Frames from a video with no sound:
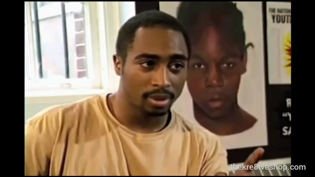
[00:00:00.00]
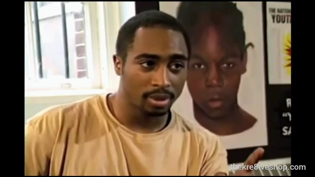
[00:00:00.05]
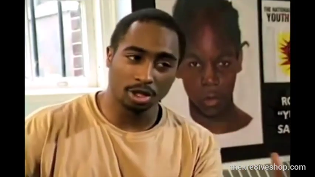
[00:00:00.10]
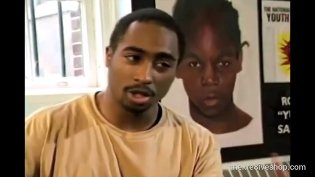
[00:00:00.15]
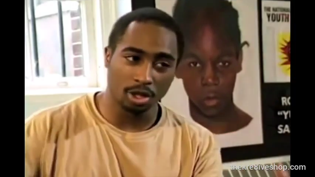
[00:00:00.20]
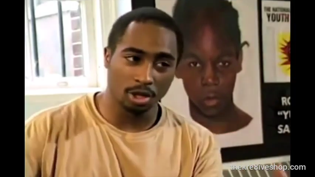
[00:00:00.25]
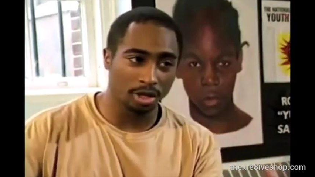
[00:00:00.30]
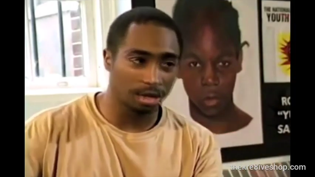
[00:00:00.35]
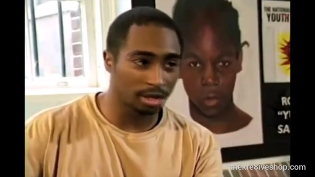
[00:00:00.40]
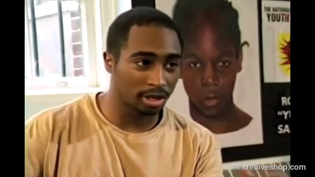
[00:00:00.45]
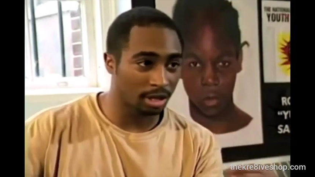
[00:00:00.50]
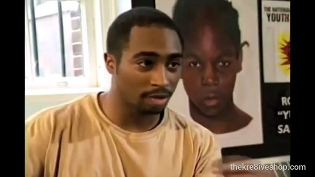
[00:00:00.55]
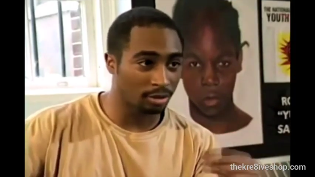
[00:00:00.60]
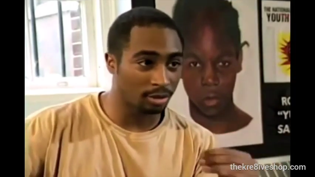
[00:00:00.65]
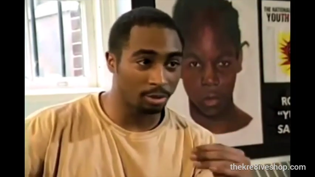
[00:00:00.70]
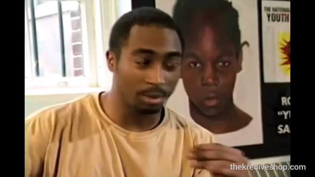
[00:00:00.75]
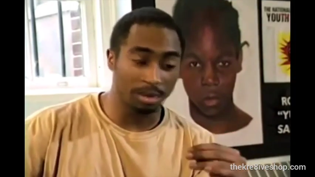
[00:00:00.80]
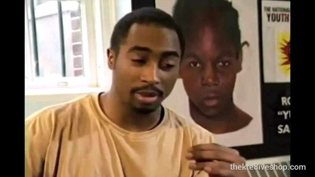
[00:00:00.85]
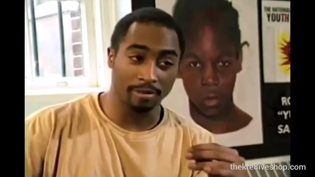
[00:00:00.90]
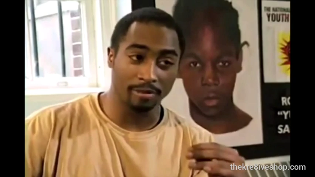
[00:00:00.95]
Speaker 1: show
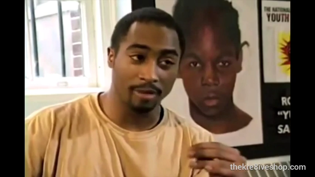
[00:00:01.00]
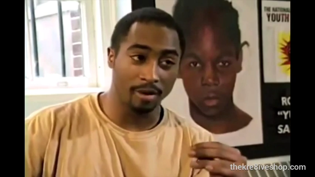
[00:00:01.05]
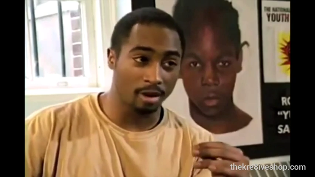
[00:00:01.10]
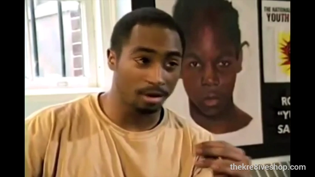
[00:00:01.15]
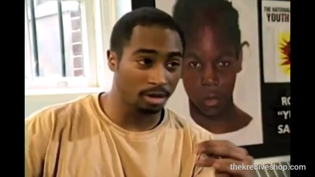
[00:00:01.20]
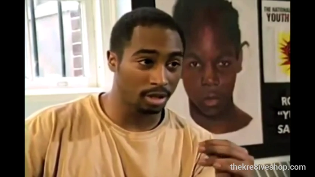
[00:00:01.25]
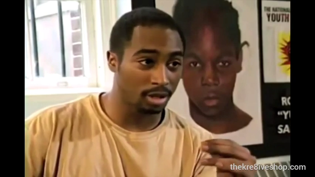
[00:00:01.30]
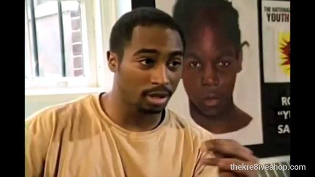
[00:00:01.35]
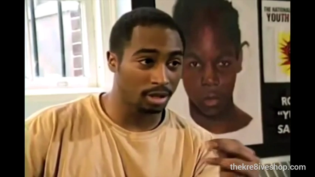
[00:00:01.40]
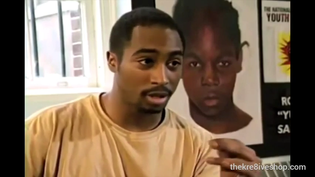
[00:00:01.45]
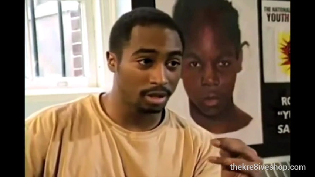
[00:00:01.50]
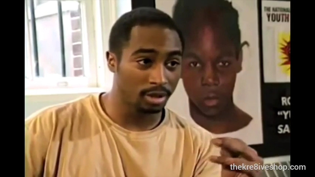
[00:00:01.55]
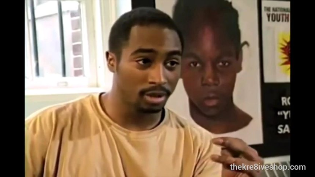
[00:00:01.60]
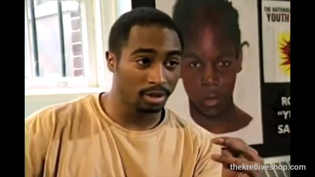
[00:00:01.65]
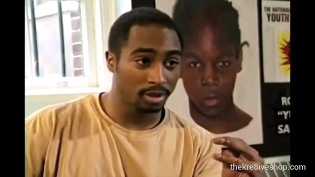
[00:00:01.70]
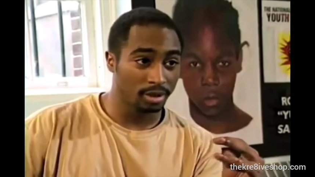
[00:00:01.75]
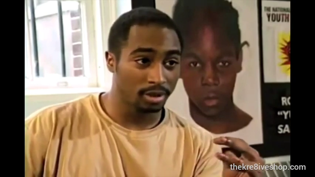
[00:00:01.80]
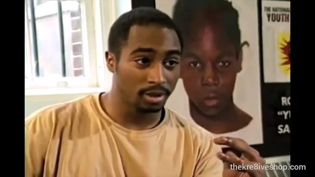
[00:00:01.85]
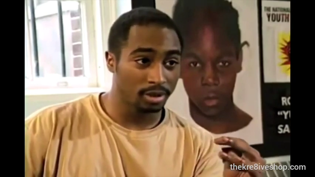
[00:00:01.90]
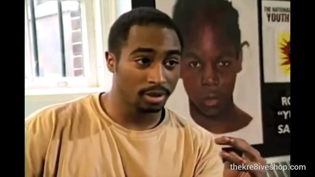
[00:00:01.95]
yourself to be a phony. Yes,
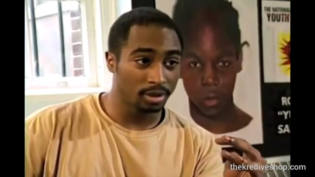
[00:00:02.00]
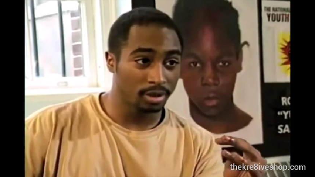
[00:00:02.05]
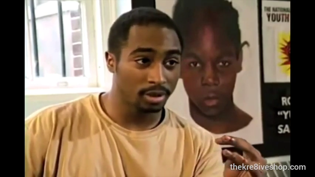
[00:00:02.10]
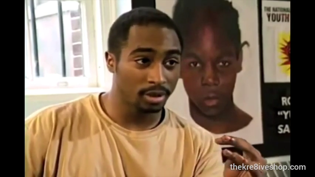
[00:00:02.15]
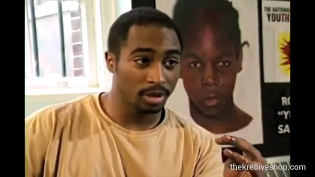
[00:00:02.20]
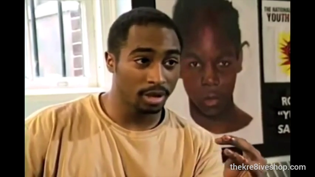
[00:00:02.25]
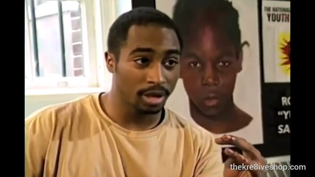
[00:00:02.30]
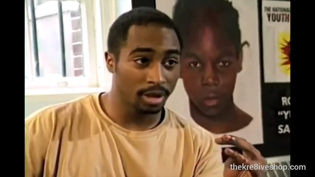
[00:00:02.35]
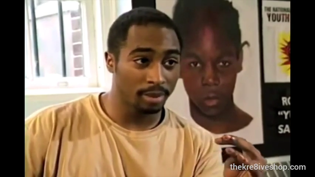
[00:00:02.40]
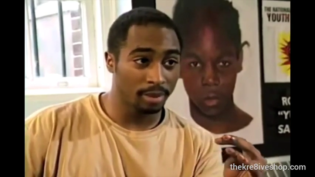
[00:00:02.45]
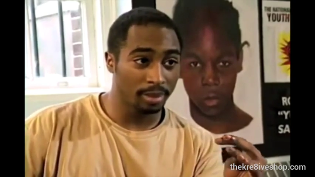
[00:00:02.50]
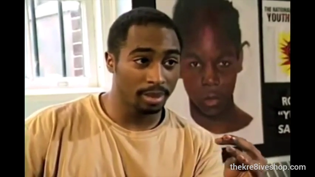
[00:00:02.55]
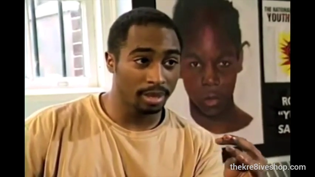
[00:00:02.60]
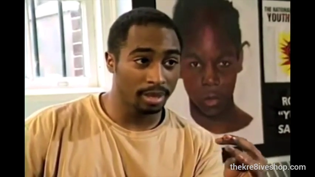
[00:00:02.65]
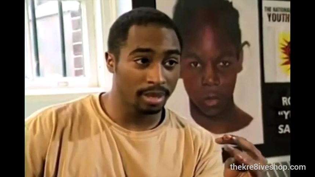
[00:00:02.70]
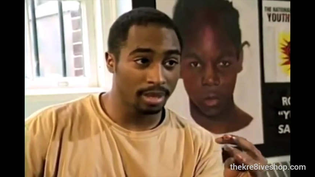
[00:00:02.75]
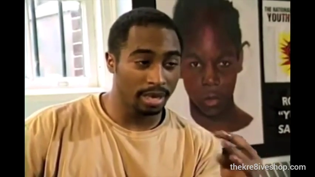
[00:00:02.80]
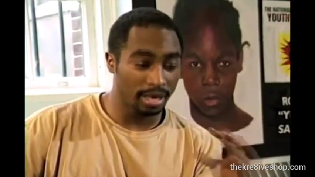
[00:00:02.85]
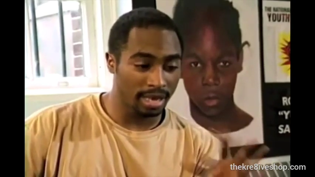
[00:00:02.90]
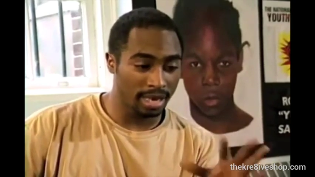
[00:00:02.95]
for sure. You know what I
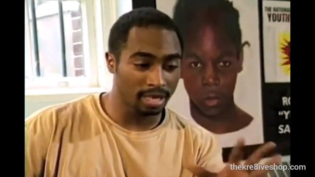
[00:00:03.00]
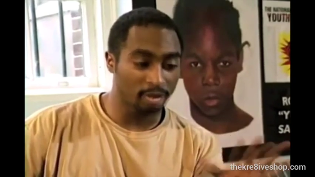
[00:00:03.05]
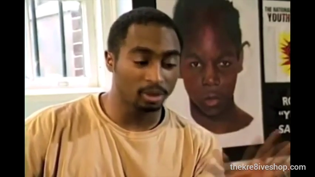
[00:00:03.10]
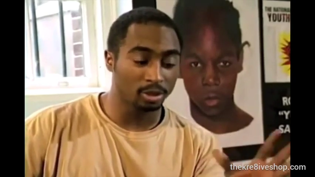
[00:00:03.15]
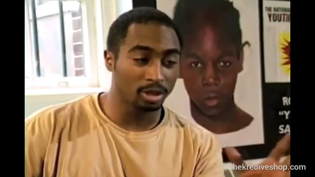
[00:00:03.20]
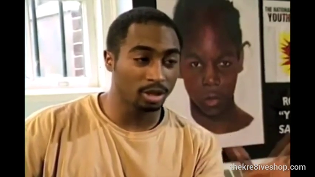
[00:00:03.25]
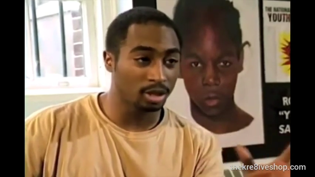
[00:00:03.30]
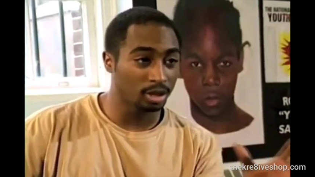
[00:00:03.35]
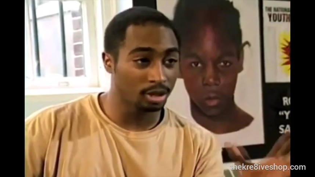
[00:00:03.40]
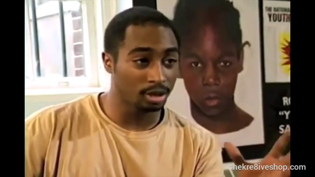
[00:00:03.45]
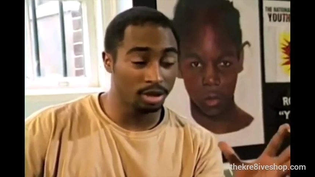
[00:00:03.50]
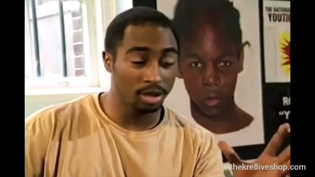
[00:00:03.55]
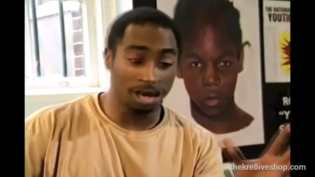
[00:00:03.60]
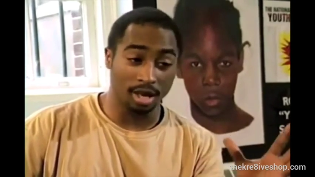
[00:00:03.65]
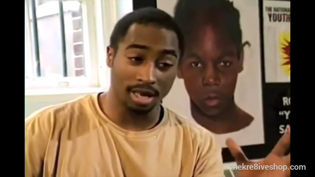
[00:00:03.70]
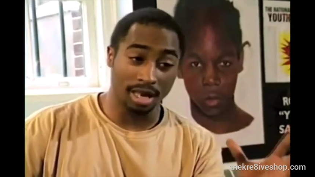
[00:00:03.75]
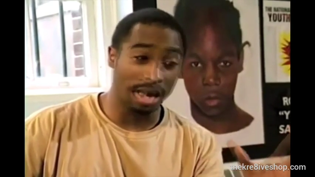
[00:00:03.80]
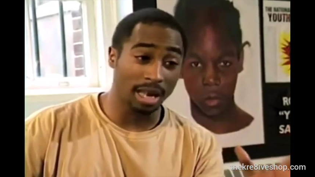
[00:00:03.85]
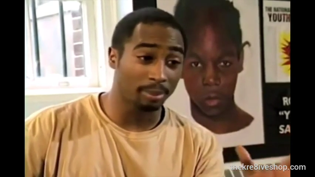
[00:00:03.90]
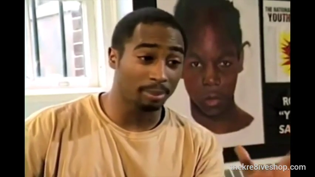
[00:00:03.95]
mean? Yeah. And that's what these, you
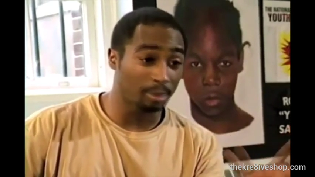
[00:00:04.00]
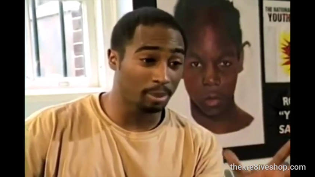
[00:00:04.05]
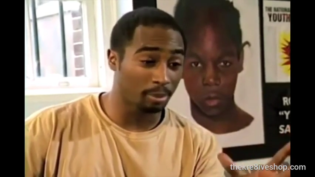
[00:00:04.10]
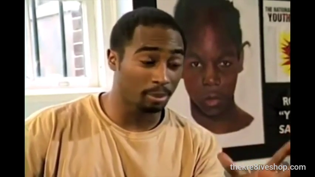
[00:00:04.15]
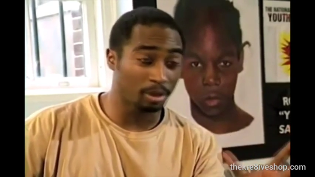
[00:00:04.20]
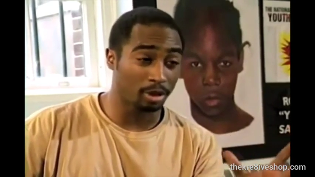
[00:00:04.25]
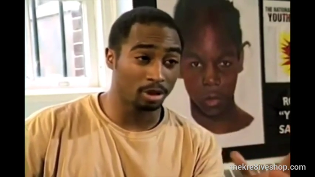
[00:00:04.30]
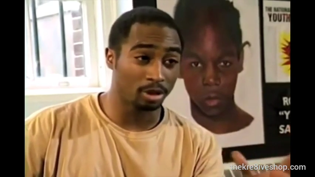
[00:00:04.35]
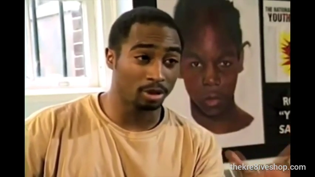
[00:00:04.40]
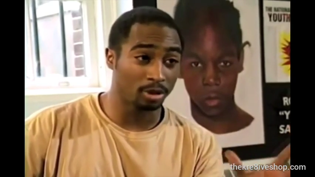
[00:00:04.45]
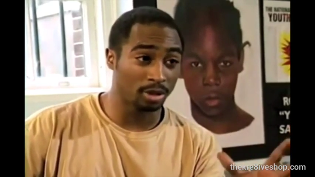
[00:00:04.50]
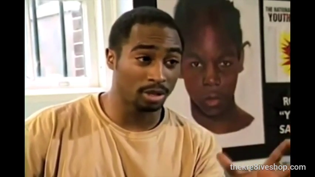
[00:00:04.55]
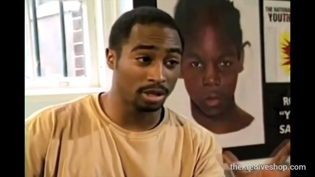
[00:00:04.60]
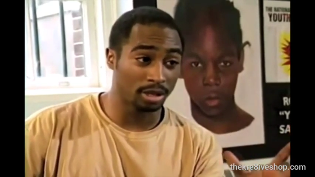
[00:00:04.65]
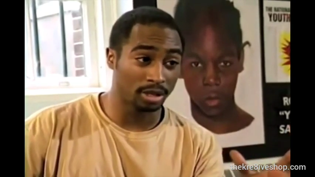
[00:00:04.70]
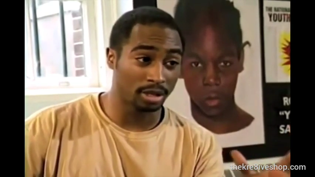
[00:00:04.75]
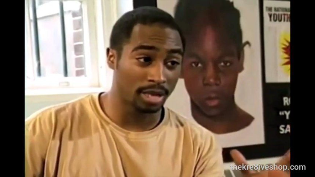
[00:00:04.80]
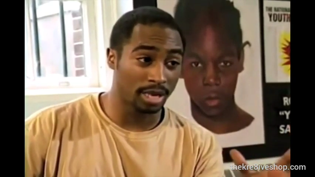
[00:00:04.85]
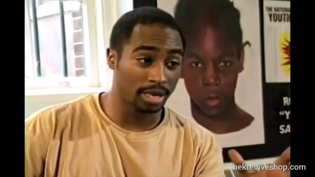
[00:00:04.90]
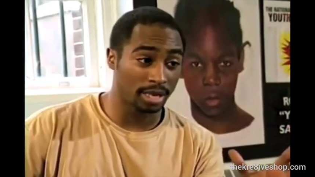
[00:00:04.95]
know, a lot of people are doing
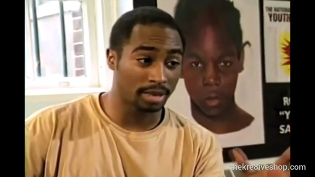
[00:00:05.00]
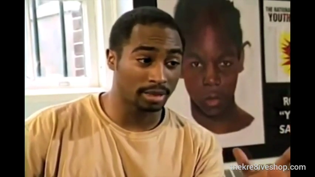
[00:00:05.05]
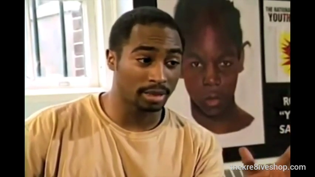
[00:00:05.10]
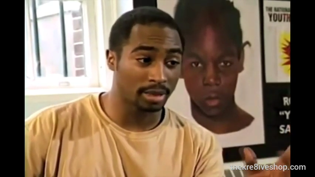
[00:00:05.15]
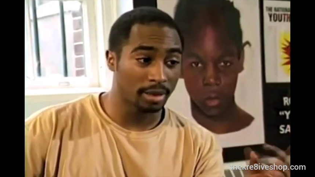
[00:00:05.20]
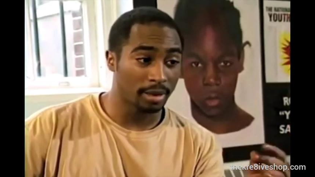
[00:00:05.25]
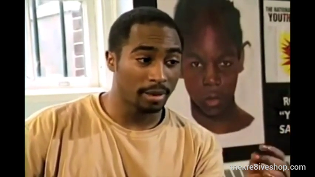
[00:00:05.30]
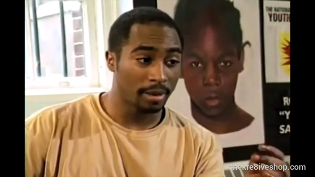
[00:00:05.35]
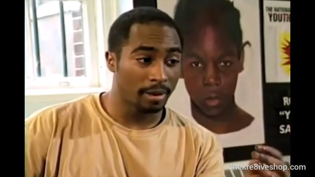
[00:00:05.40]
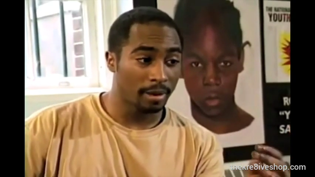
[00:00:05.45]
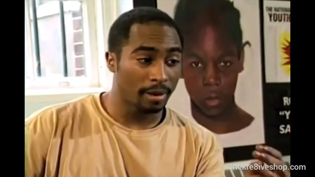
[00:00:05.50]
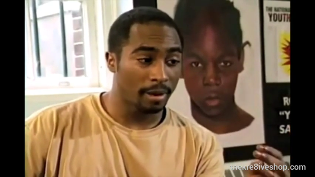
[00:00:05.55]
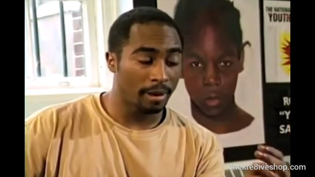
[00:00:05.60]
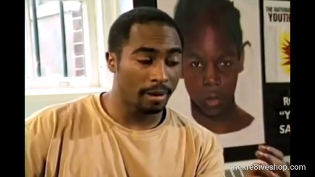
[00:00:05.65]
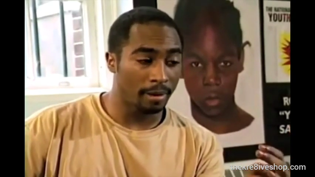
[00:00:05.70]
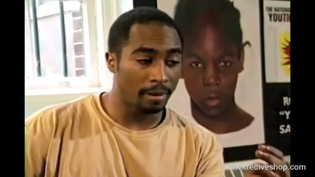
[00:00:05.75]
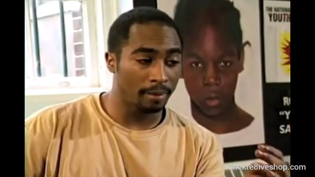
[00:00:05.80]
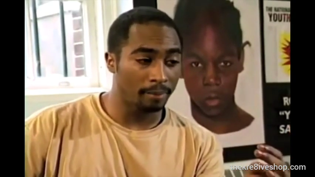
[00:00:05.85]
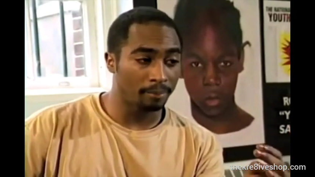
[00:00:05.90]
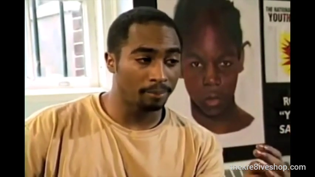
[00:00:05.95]
these days.
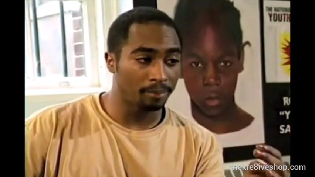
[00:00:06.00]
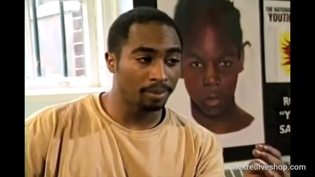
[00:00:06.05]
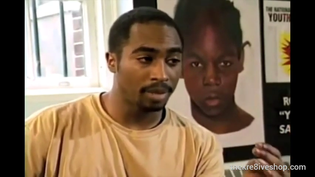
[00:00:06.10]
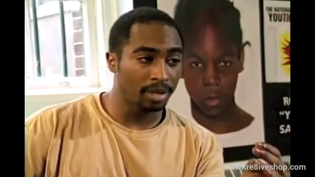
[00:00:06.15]
Um,